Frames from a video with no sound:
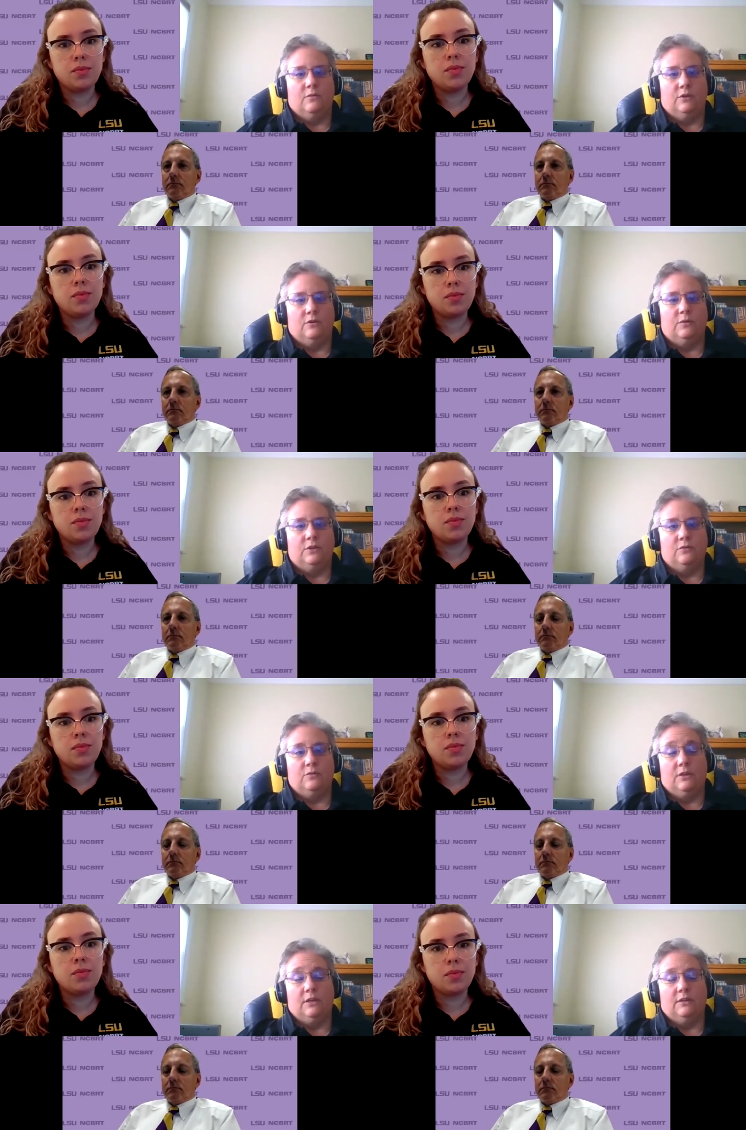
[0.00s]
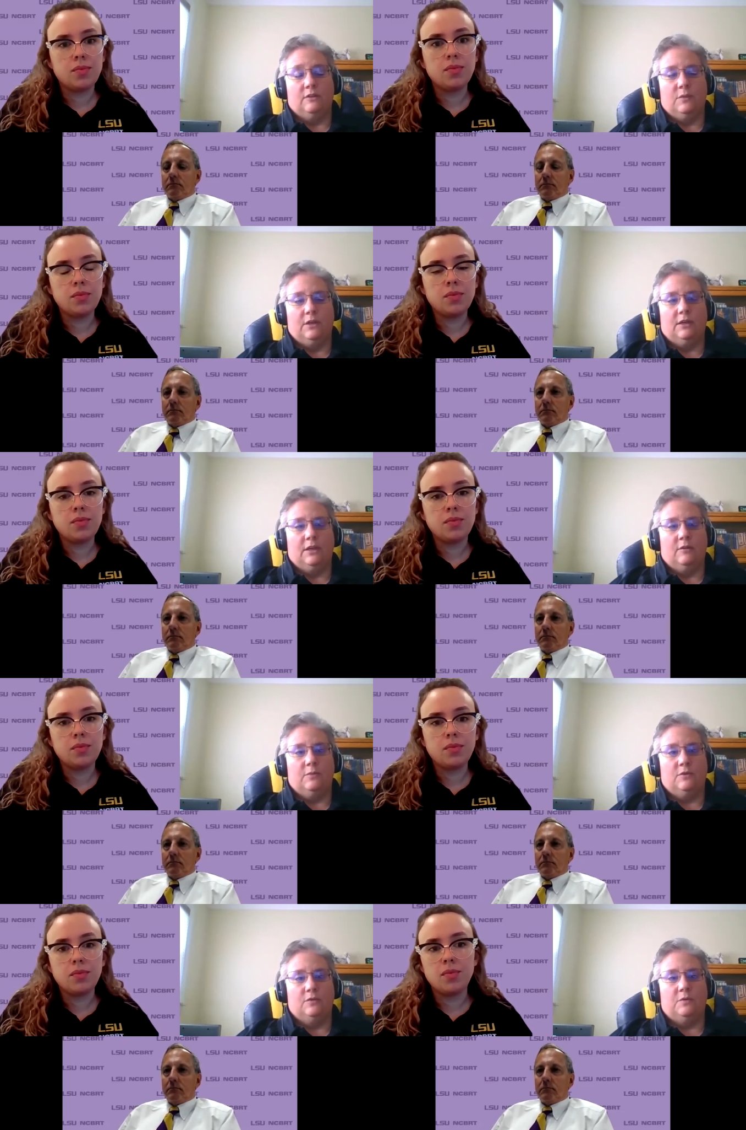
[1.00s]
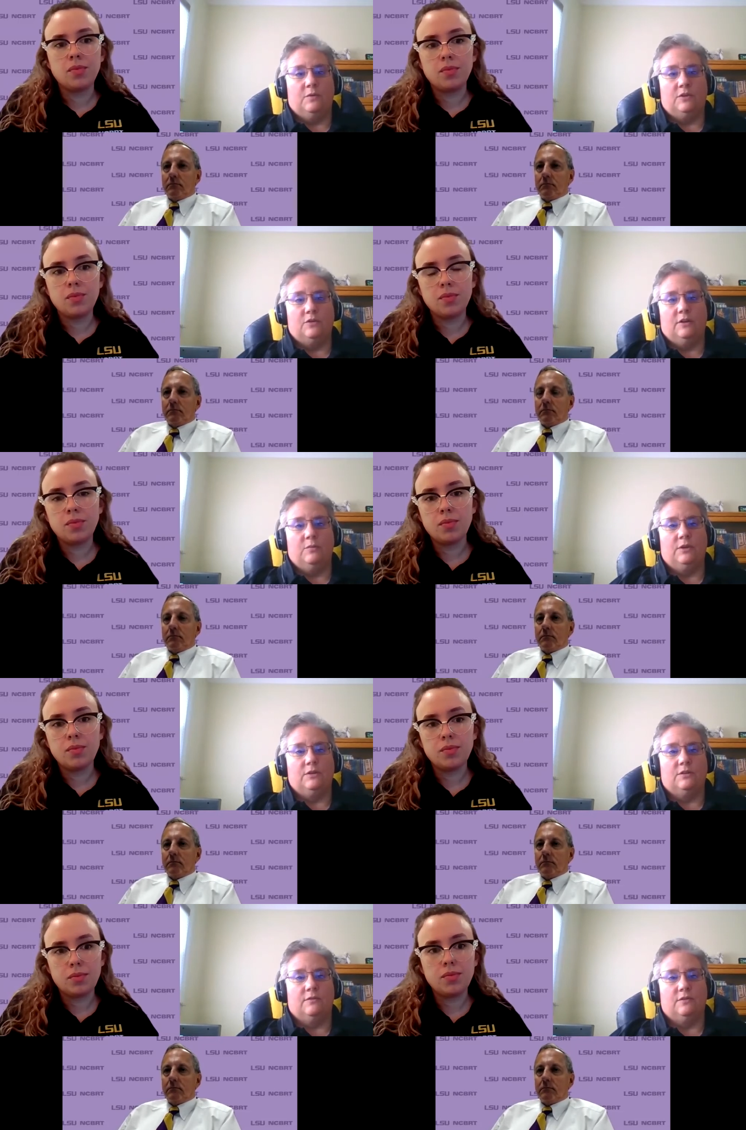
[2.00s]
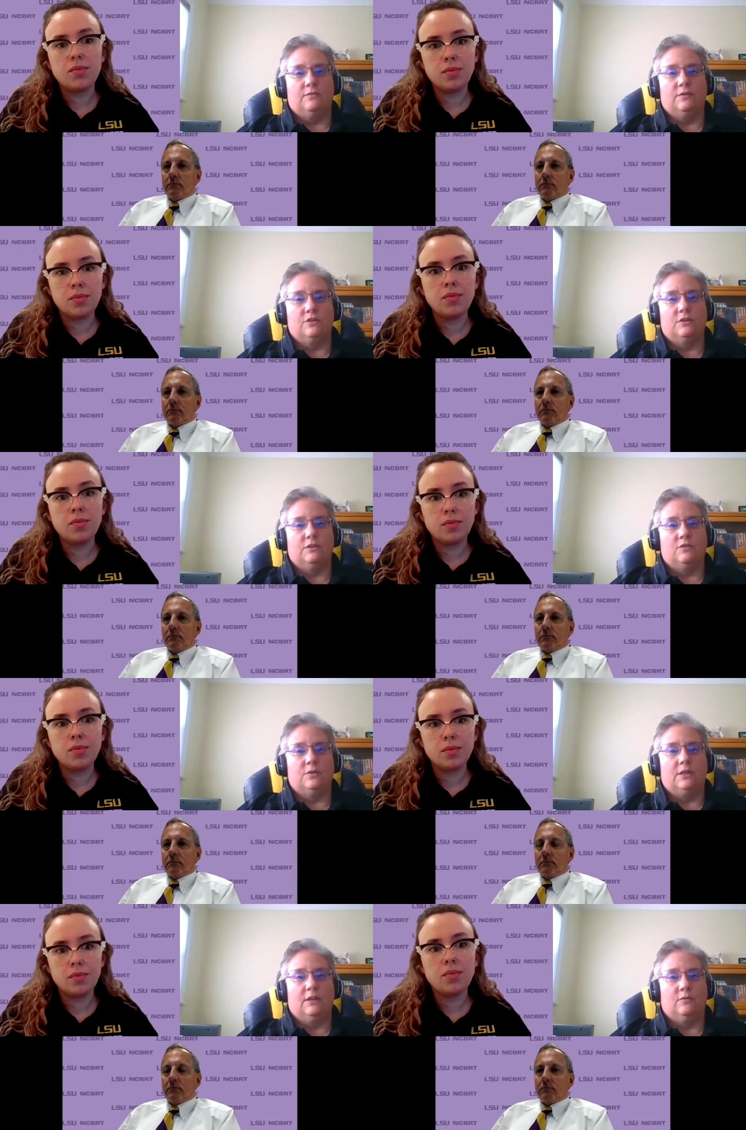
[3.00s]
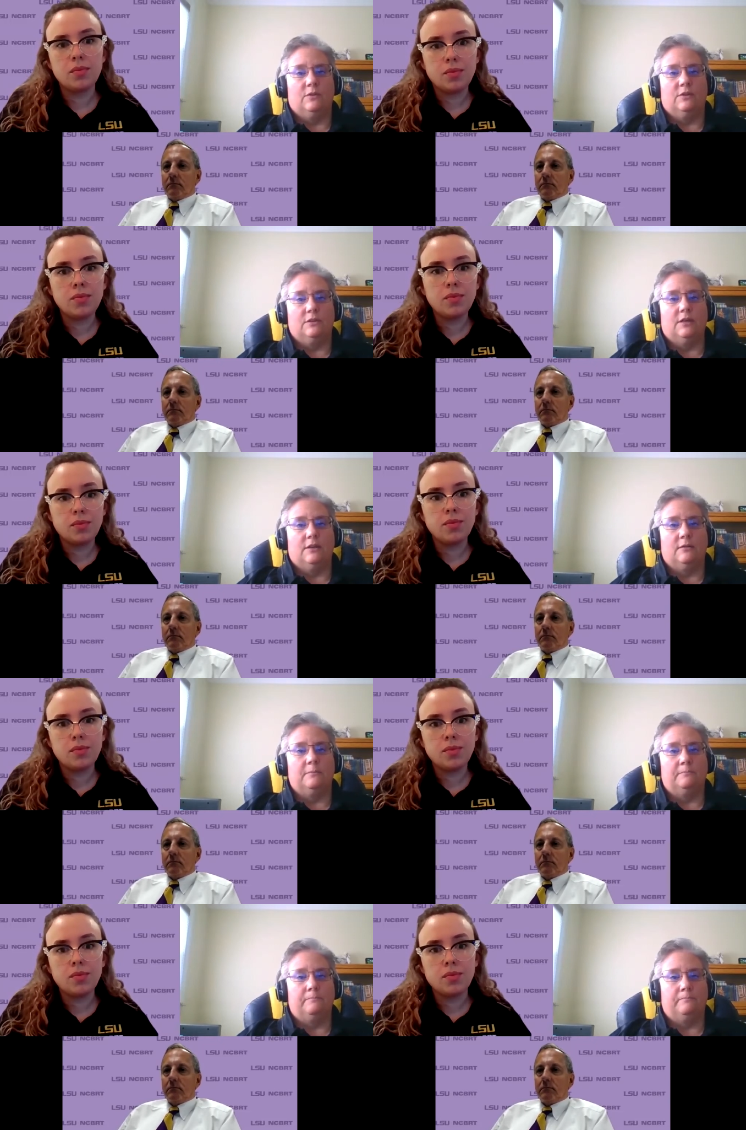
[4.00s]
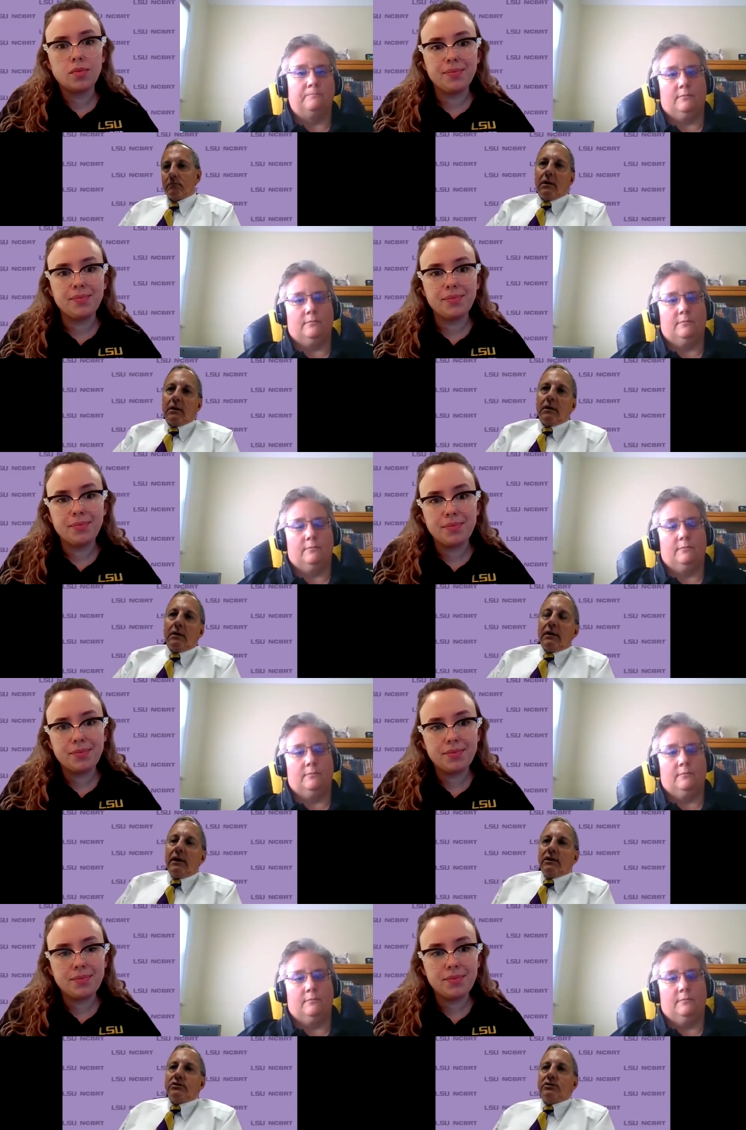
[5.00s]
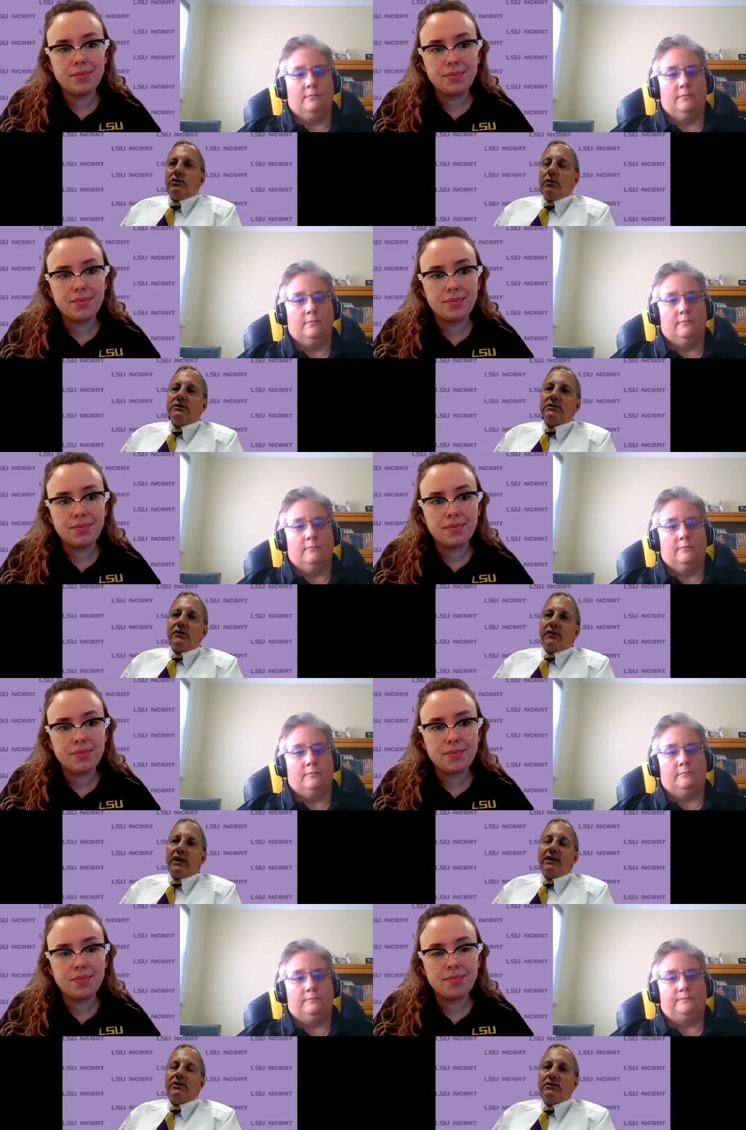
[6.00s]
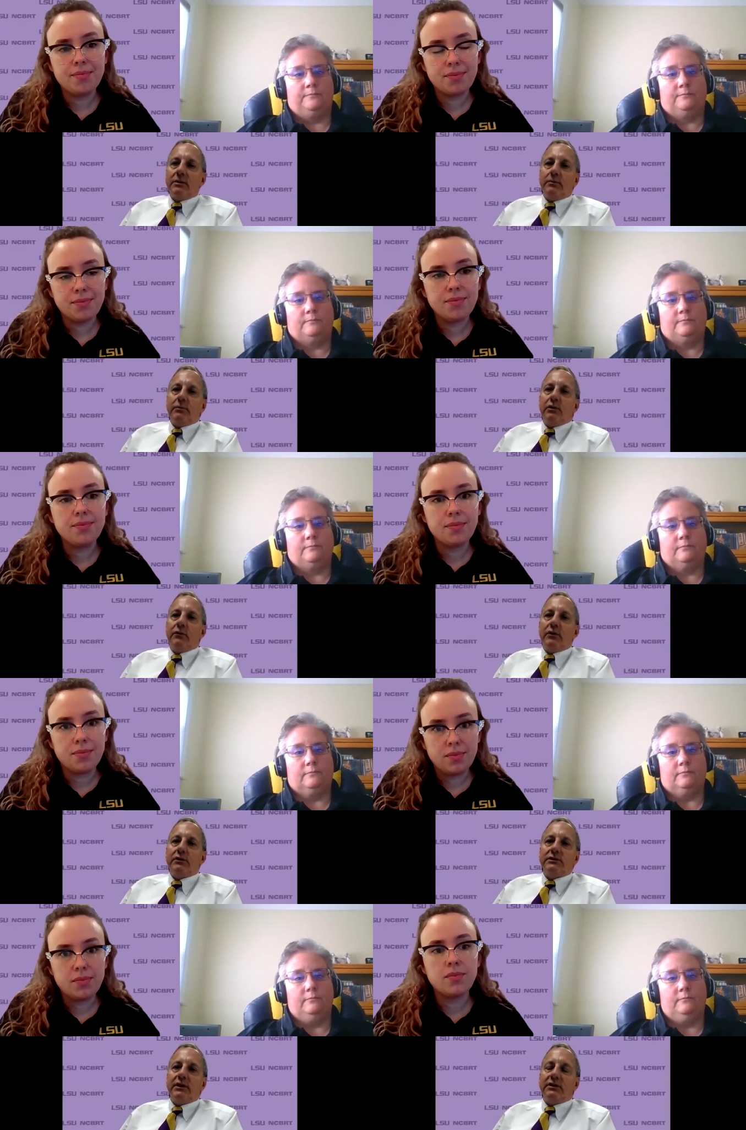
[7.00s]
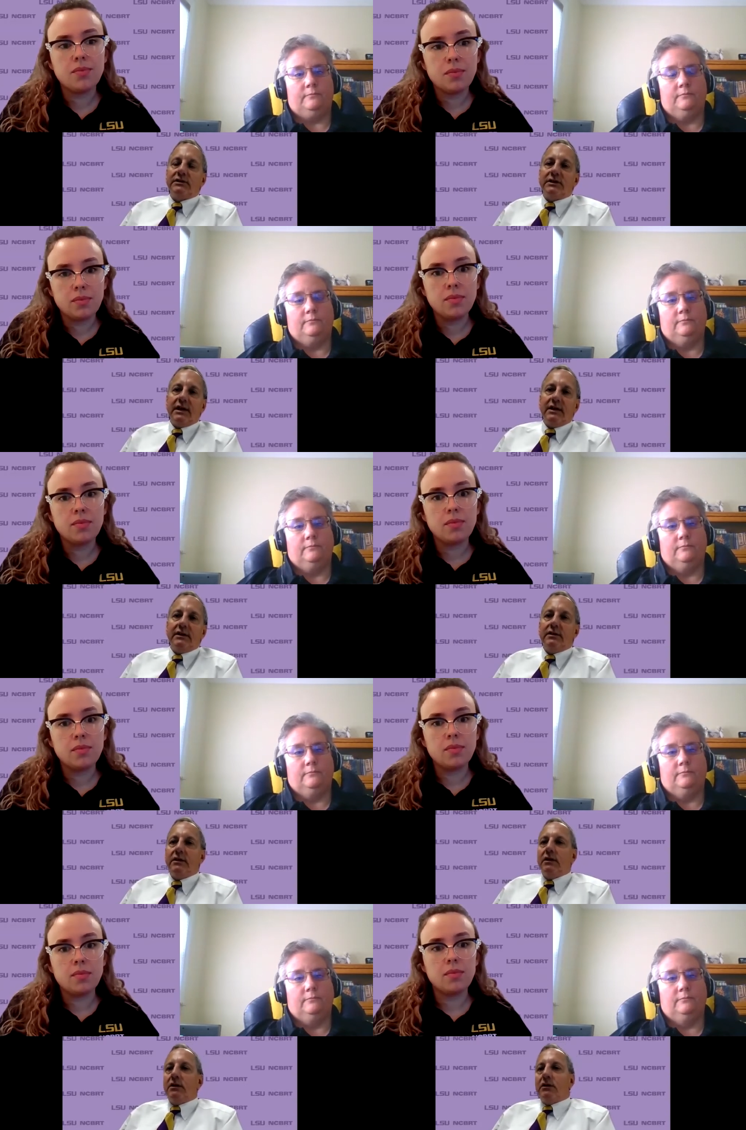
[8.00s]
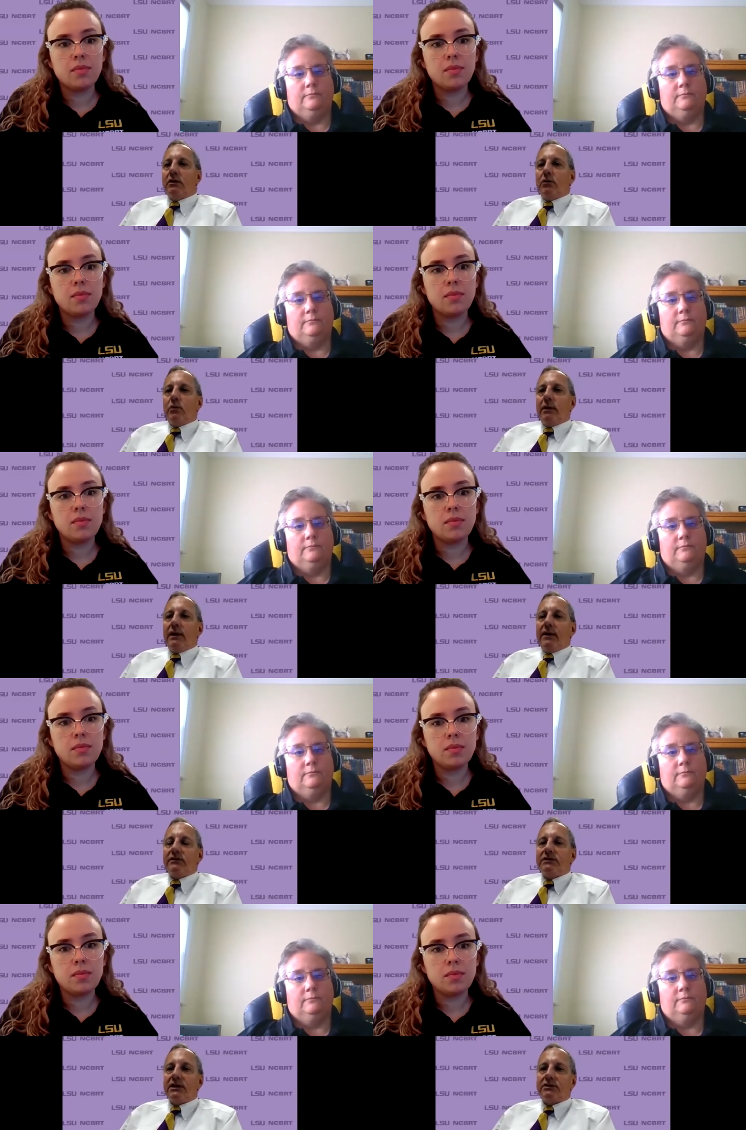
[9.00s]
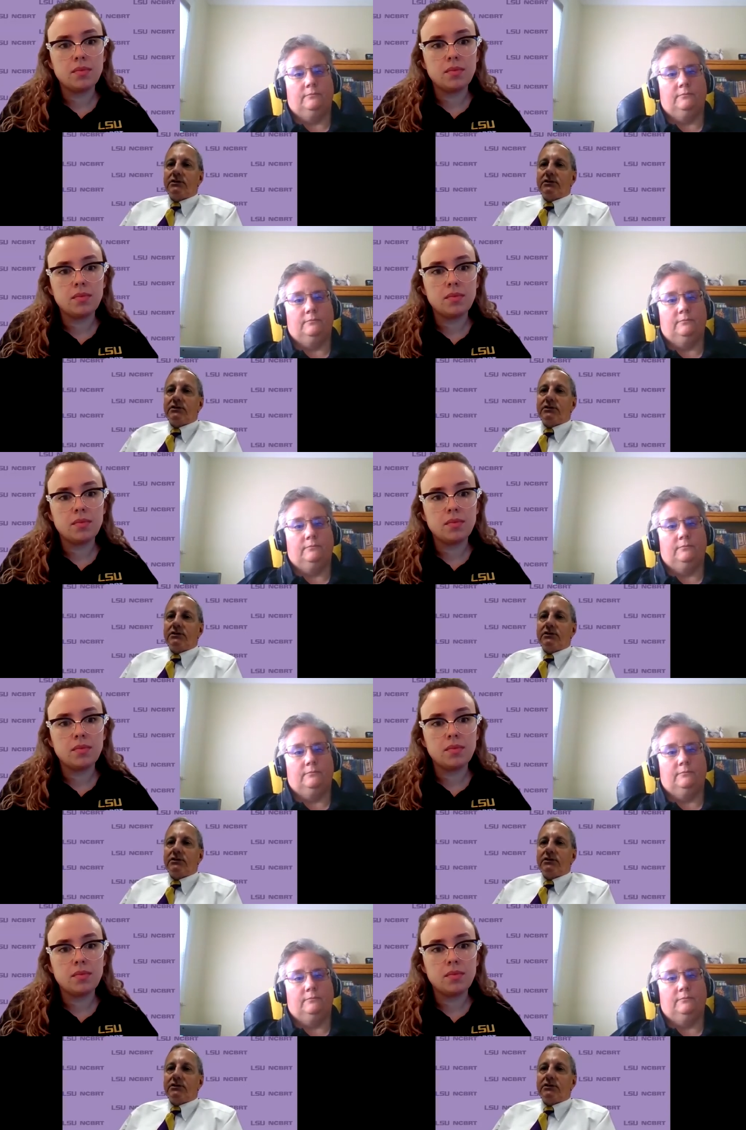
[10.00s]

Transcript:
Speaker 1: you know, we do rely on the main campus, but we try to be as self-sufficient as we can within time.
Speaker 2: Uh, LSU is the flagship university of the state. Uh, we have six